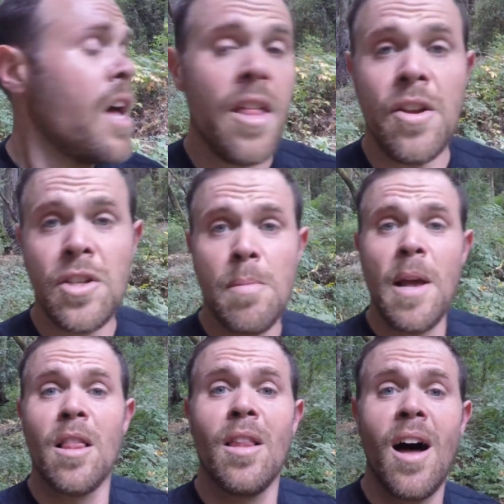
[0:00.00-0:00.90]
There used to be
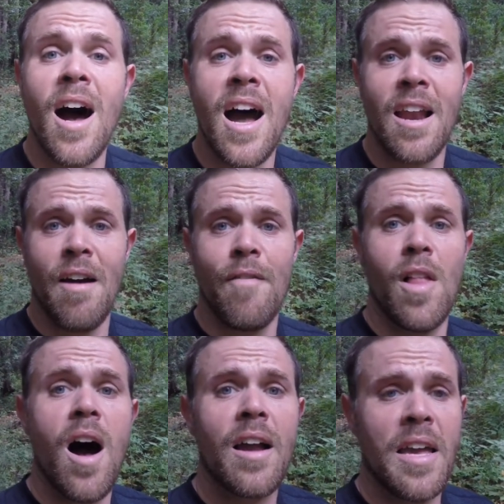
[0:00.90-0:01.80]
a lot of
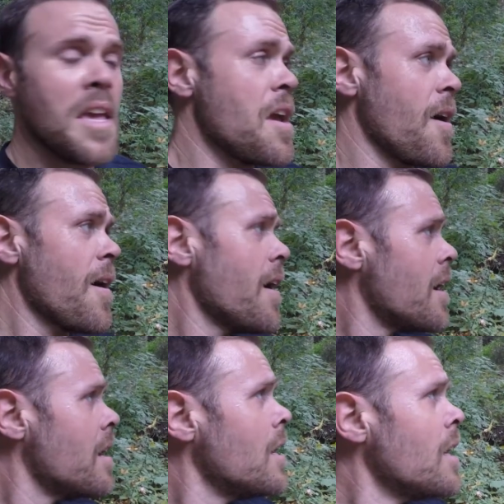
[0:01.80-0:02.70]
logging here,
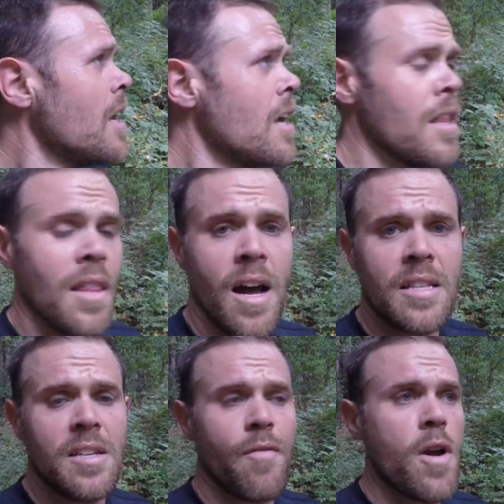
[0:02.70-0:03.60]

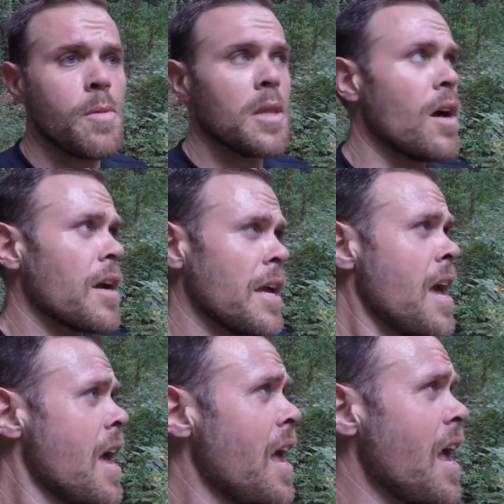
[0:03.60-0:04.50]
lots of redwood logging,
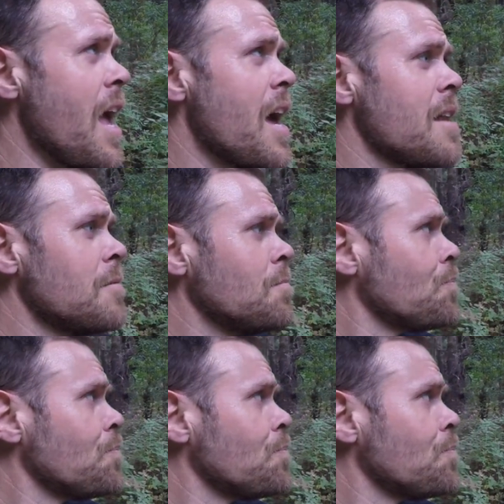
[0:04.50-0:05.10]
and